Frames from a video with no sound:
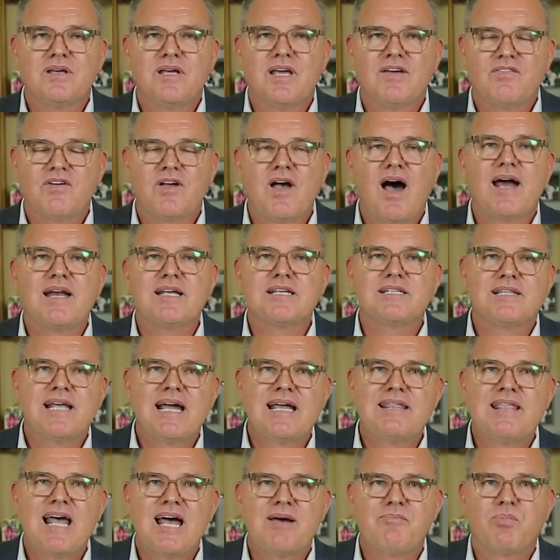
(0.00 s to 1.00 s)
If God has
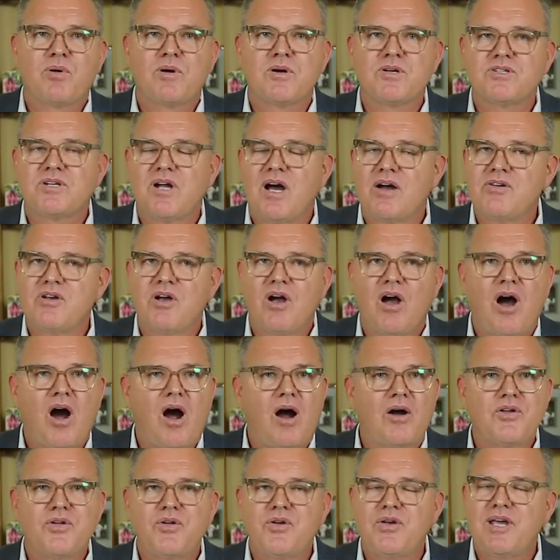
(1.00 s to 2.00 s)
laid that person on your
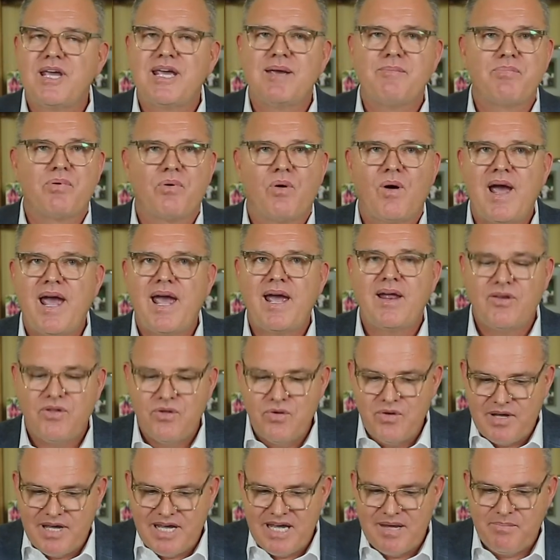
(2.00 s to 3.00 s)
heart, you keep praying,
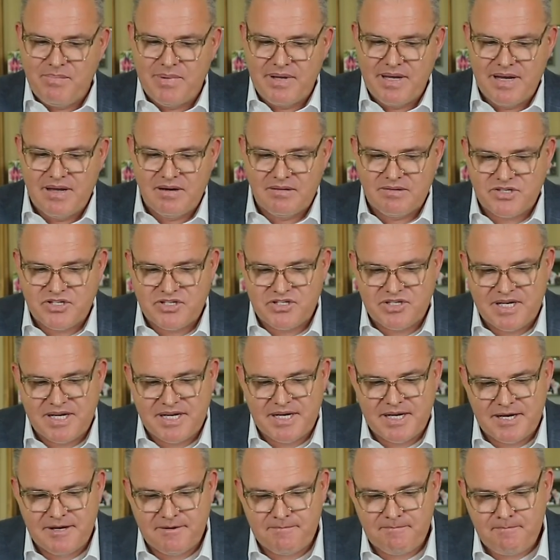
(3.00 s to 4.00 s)
you keep
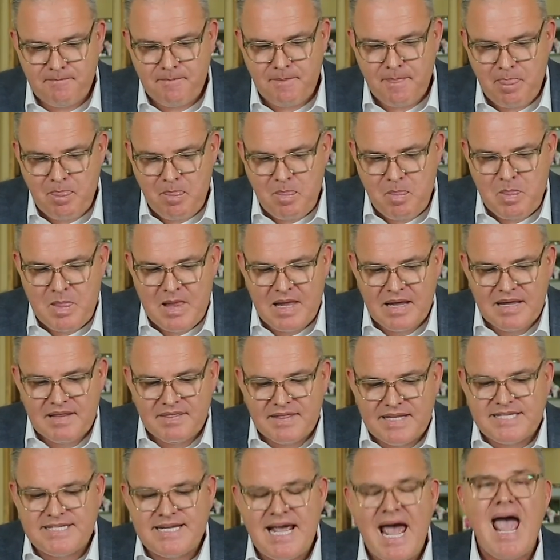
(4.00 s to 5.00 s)
interceding.
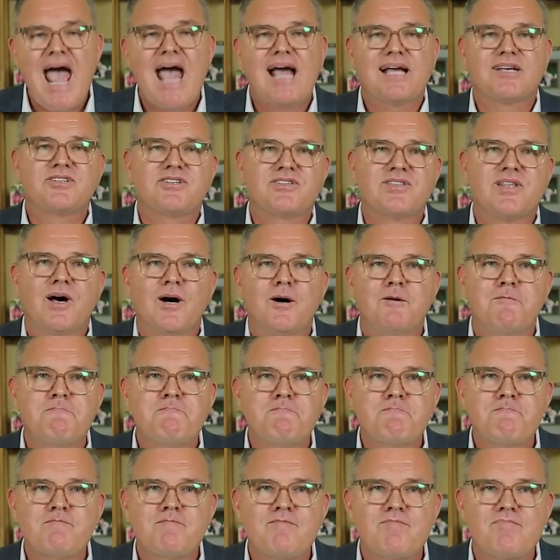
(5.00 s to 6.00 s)
The text, though,
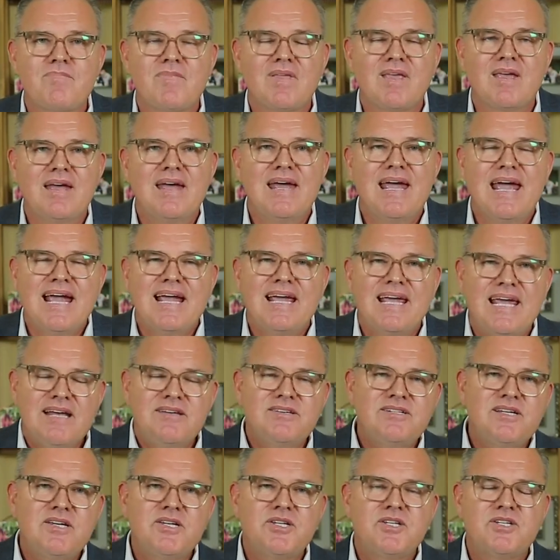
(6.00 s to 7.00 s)
it
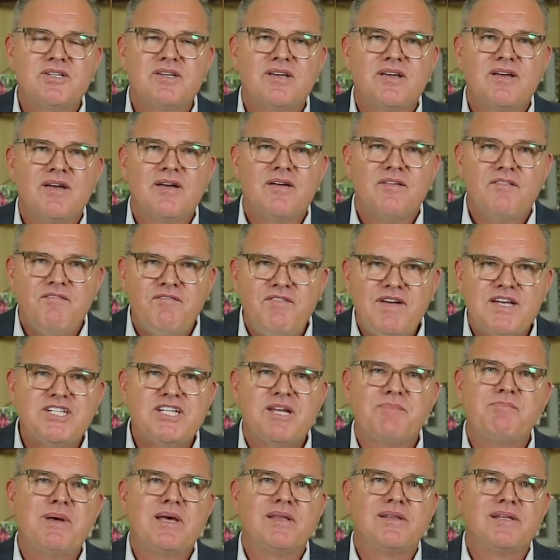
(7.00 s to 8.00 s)
gives us
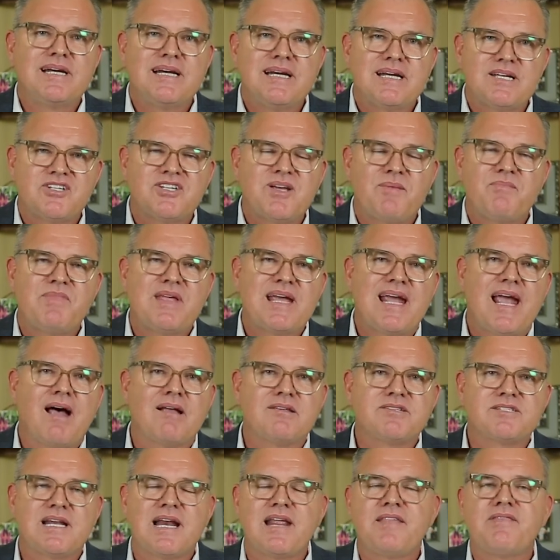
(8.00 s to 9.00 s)
visibility to something
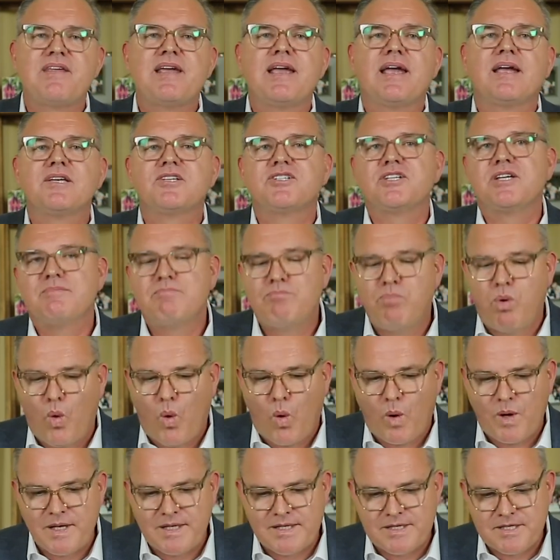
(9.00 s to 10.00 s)
else that I think is
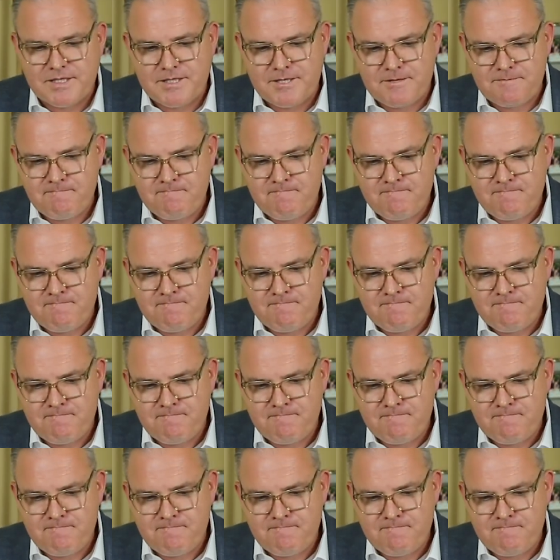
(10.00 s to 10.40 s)
important.